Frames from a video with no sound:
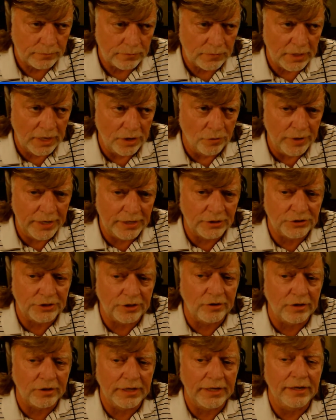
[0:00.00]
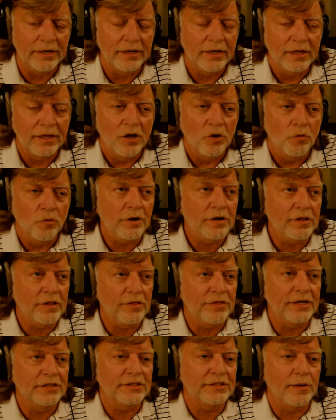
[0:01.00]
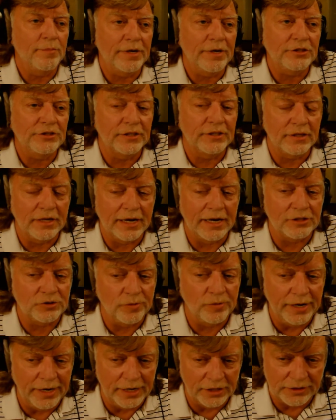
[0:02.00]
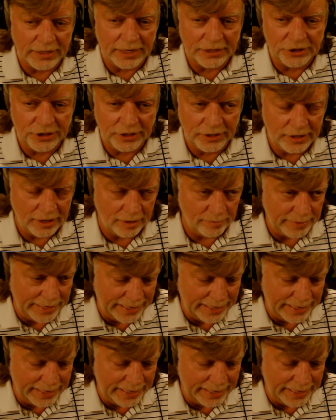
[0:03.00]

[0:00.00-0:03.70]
We can certainly, one of the things I mentioned last week is I should come back